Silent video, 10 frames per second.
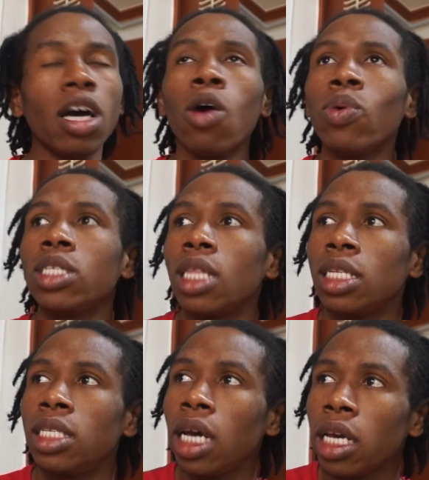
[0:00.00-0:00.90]
Oh, was it the
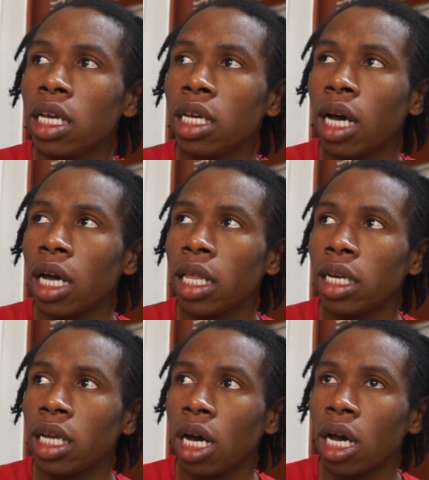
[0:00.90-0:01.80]
Dougie guy
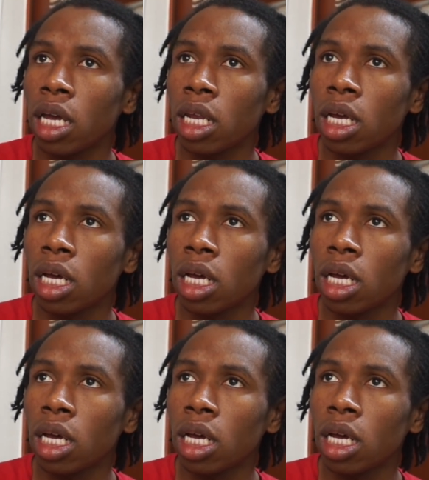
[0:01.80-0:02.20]
that died?